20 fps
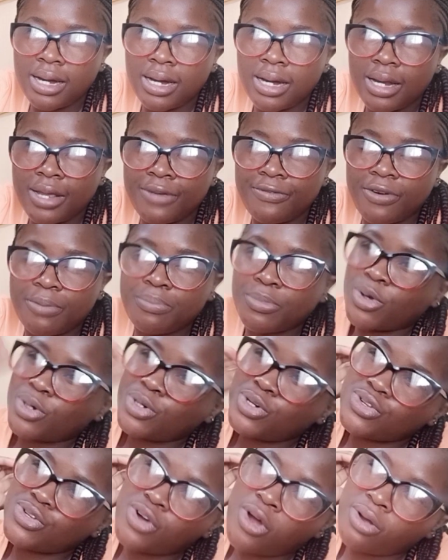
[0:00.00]
if I'm
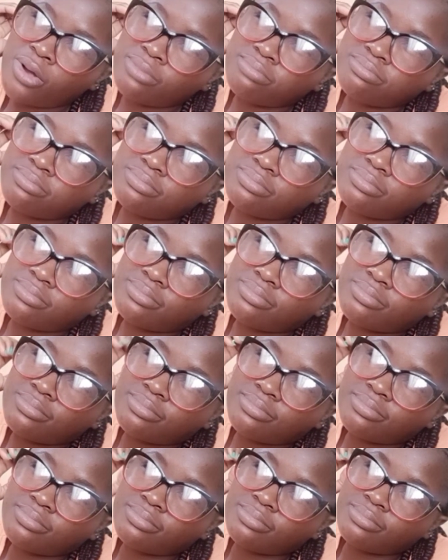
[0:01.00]
not wrong.
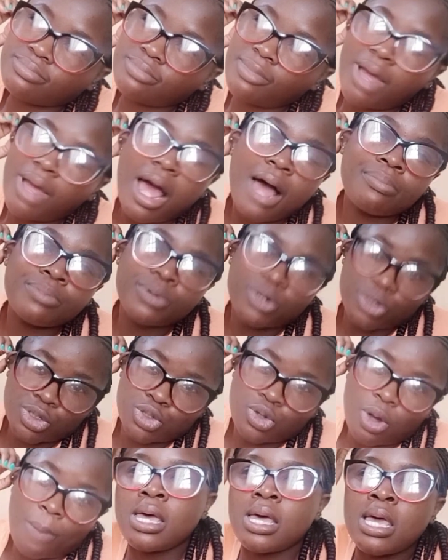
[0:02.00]
I'm not
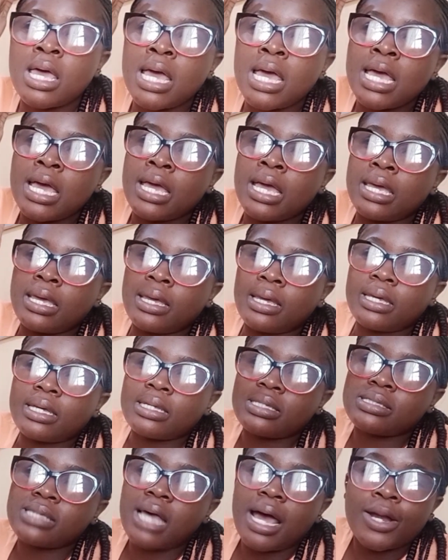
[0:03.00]
sure. He
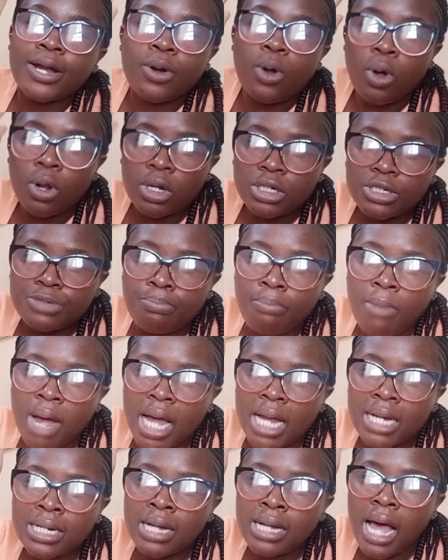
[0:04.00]
is an old
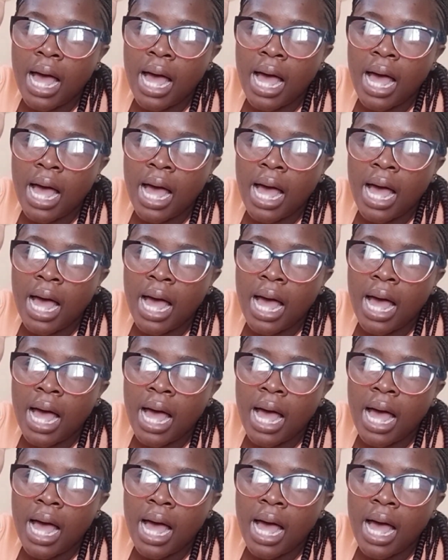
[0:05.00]
man.